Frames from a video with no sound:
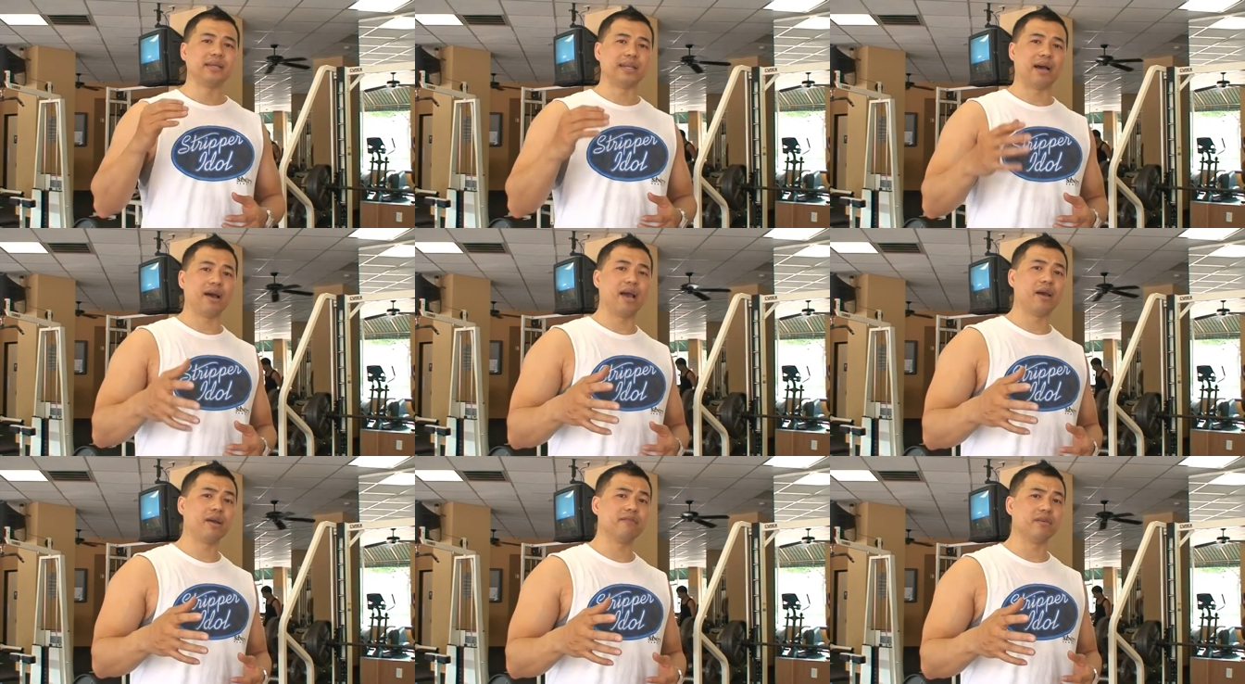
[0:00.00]
Now,
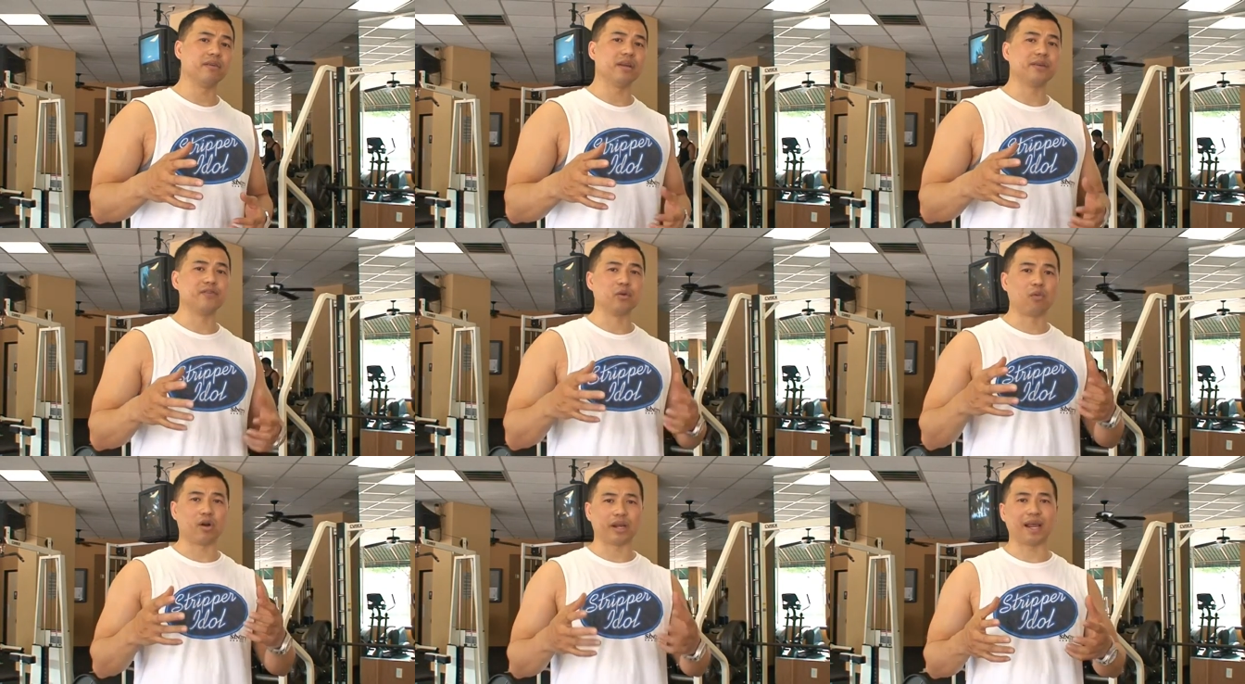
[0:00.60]
however, if
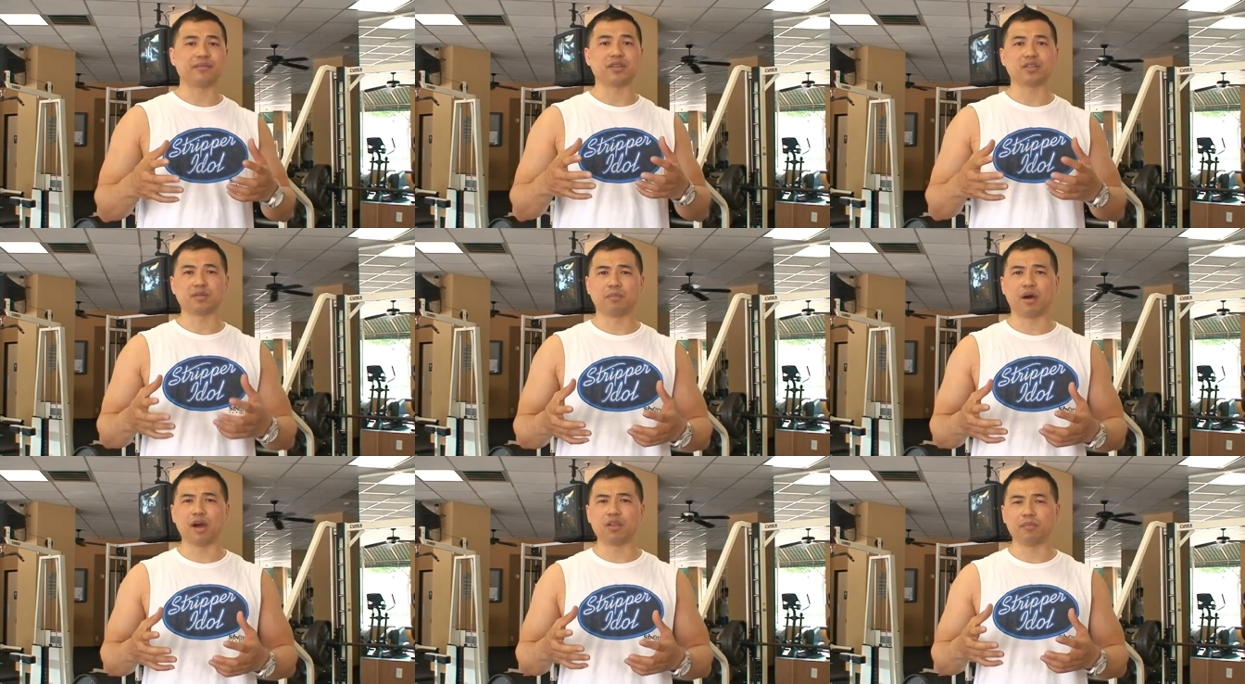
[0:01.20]
you're working out the
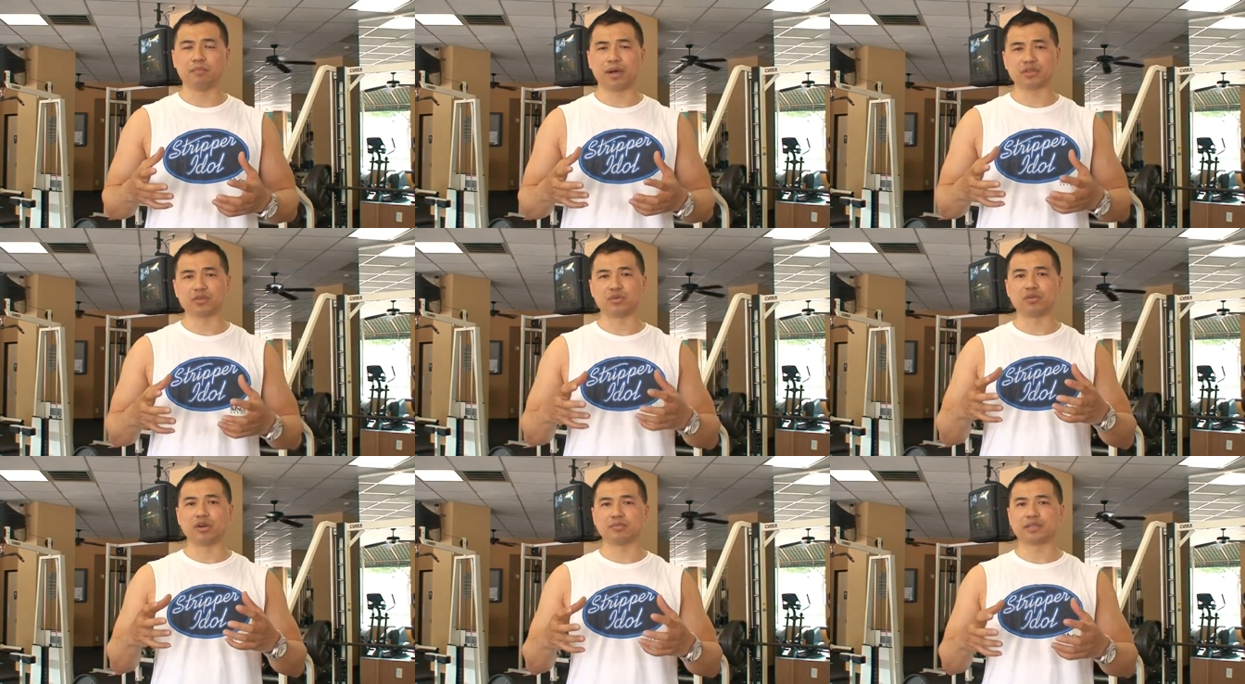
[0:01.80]
smaller
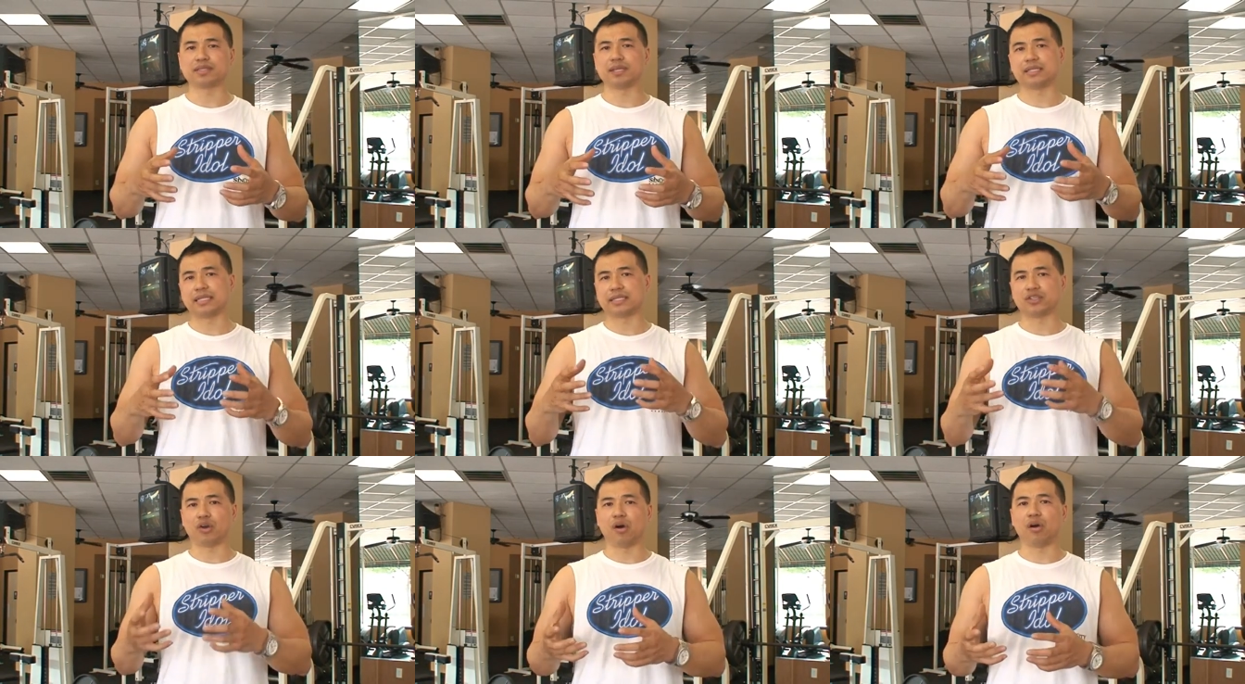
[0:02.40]
muscle groups, such
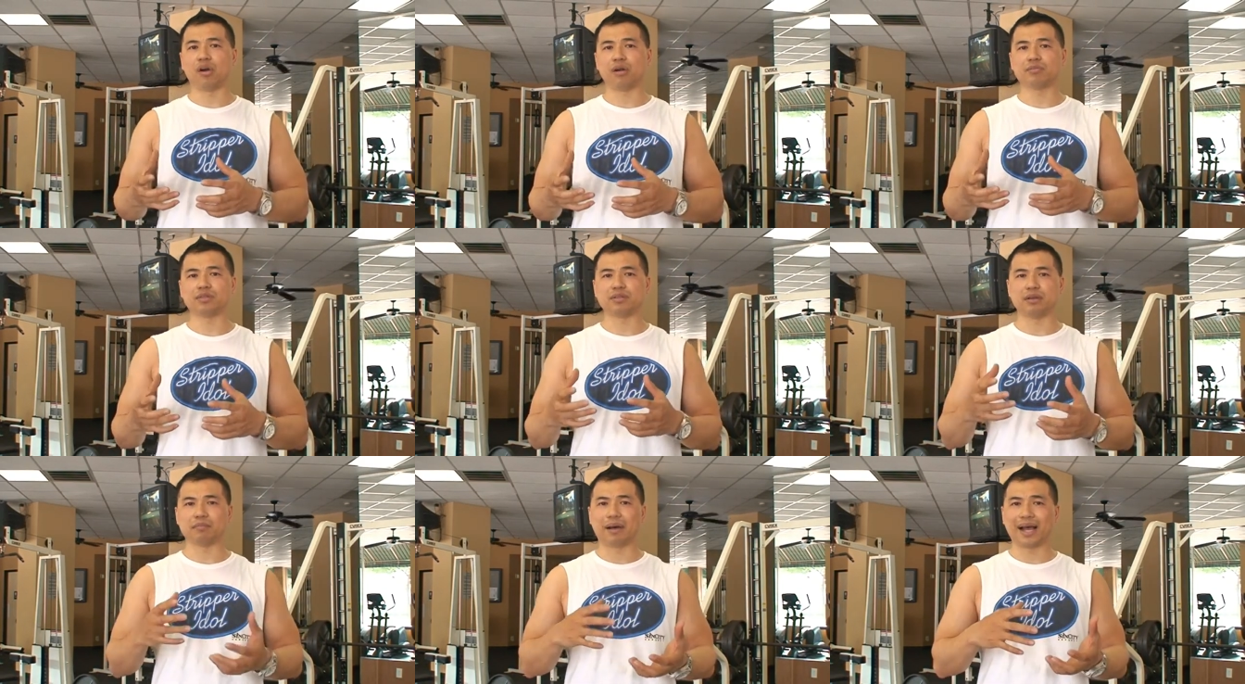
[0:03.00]
as your
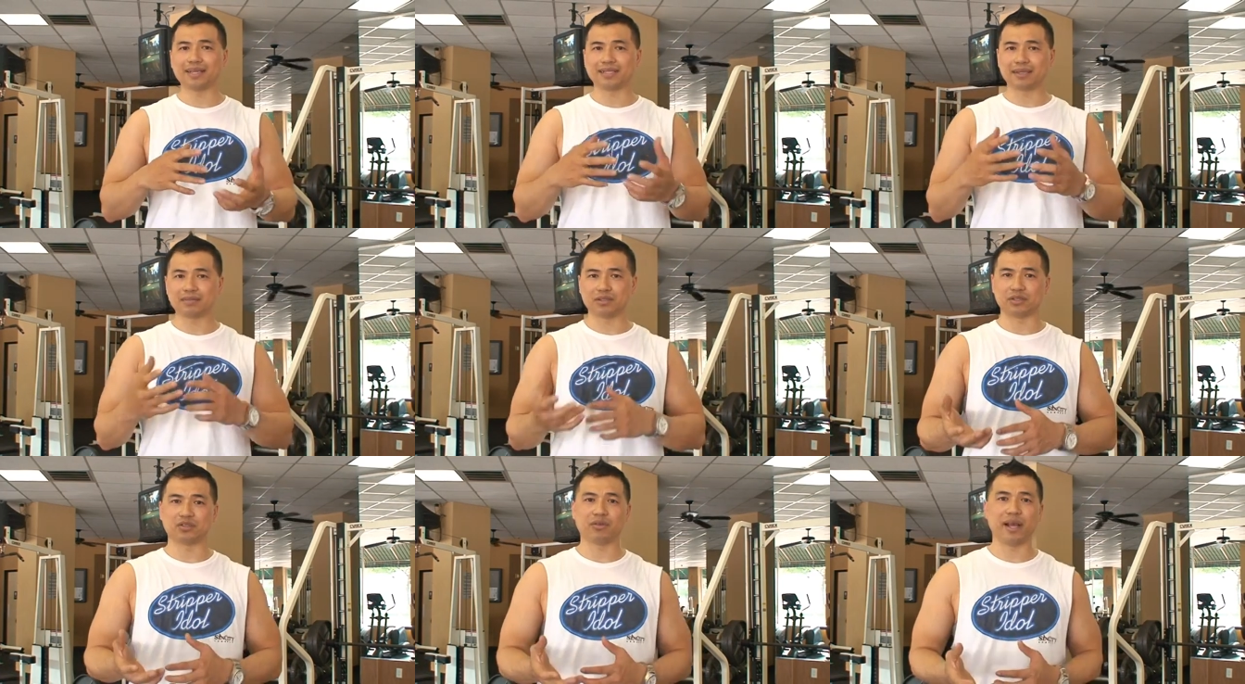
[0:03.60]
arms, your
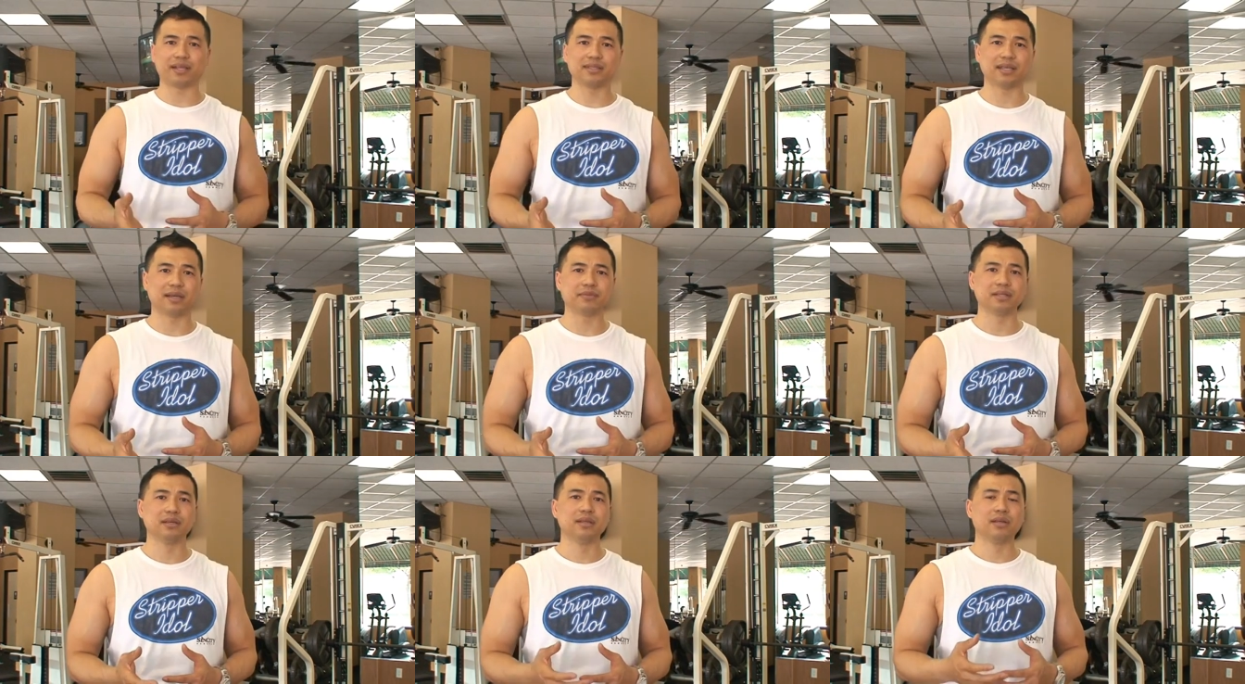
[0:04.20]
biceps, your
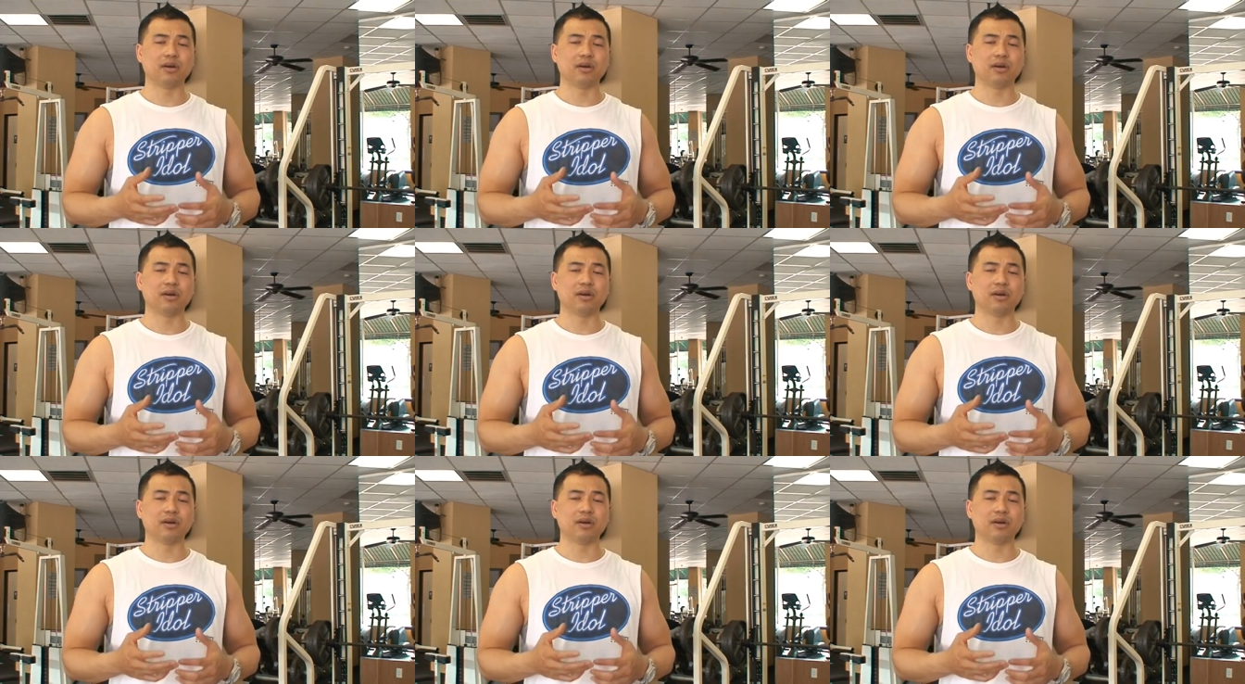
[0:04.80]
triceps,